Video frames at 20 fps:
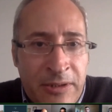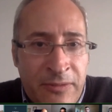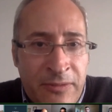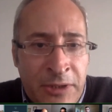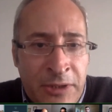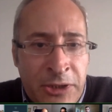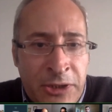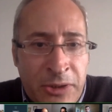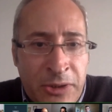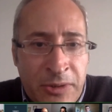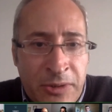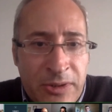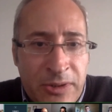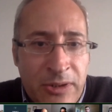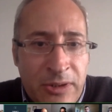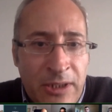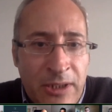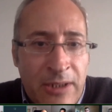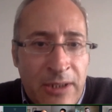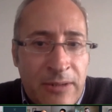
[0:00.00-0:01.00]
The
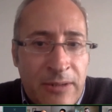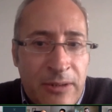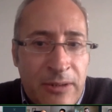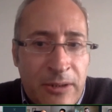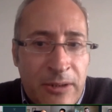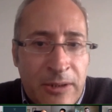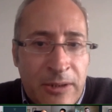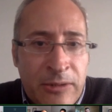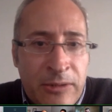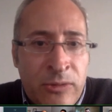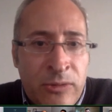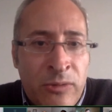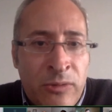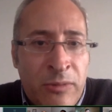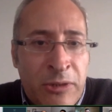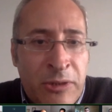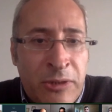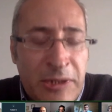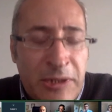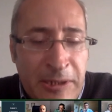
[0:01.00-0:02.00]
thrombectomy of
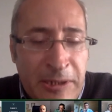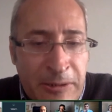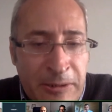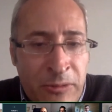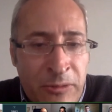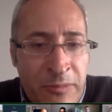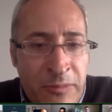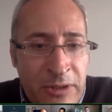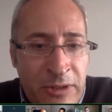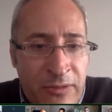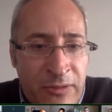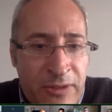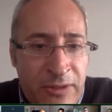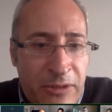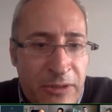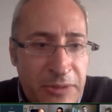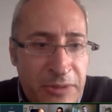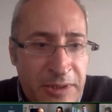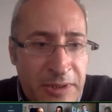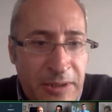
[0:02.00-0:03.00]
carotid arteries
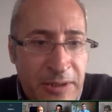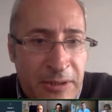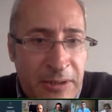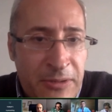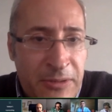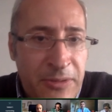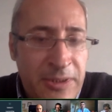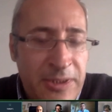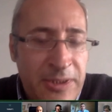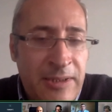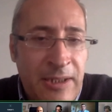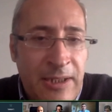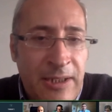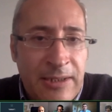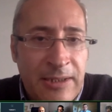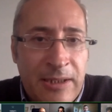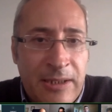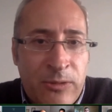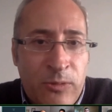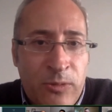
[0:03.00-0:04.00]
that weren't
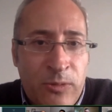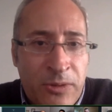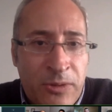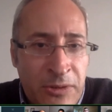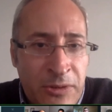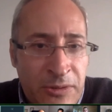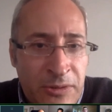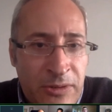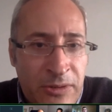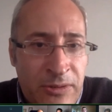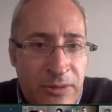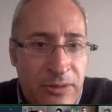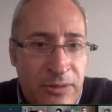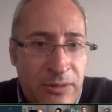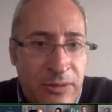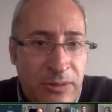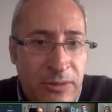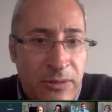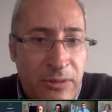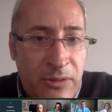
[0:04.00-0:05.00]
done, they
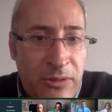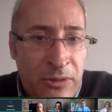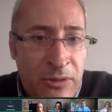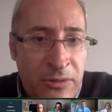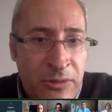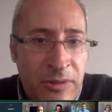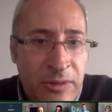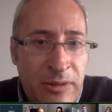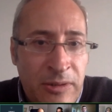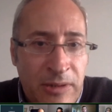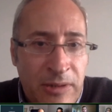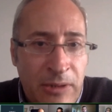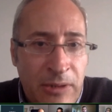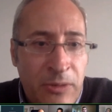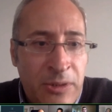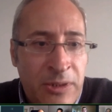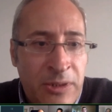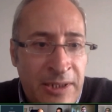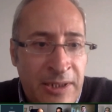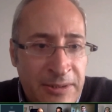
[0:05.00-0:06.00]
were cancelled,
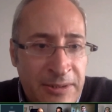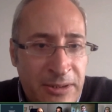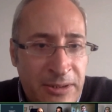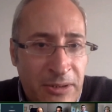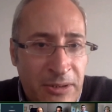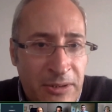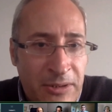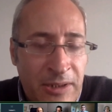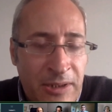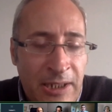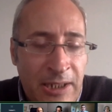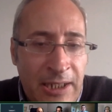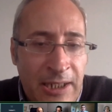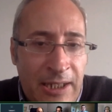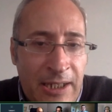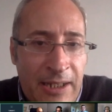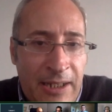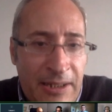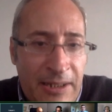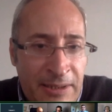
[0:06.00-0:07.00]
and I think it was a
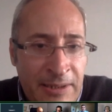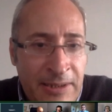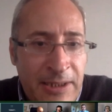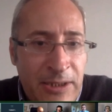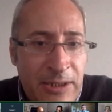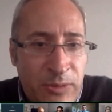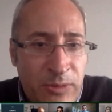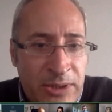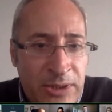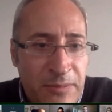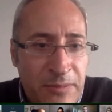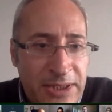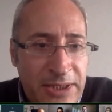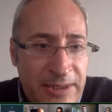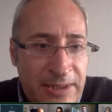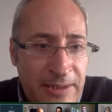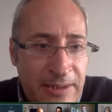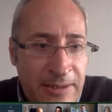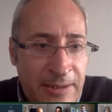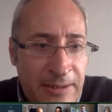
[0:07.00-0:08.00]
mistake
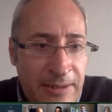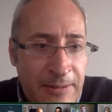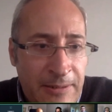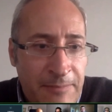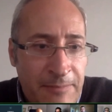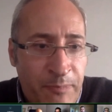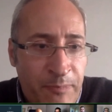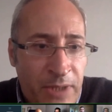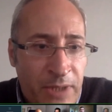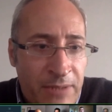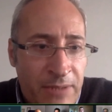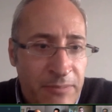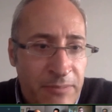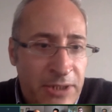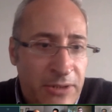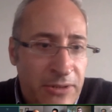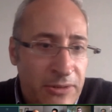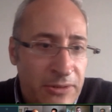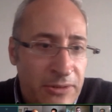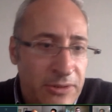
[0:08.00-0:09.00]
because those
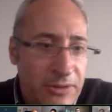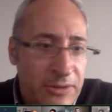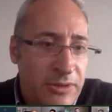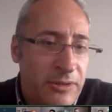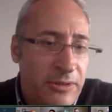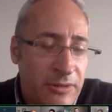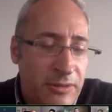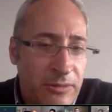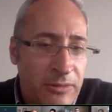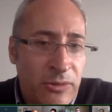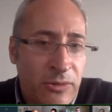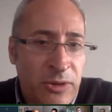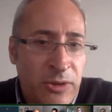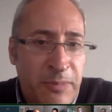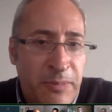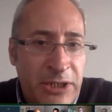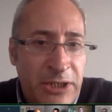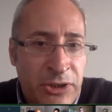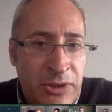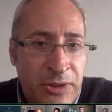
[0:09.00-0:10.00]
patients needed to
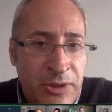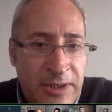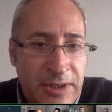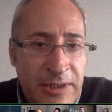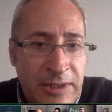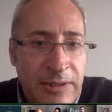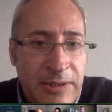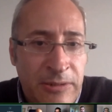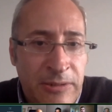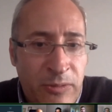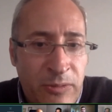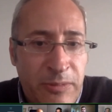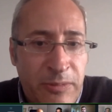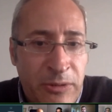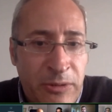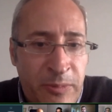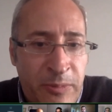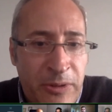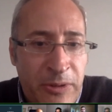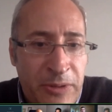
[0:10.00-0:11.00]
be operated very
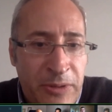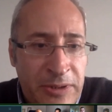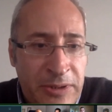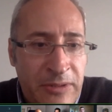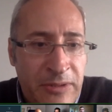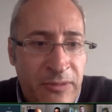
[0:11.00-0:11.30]
quickly.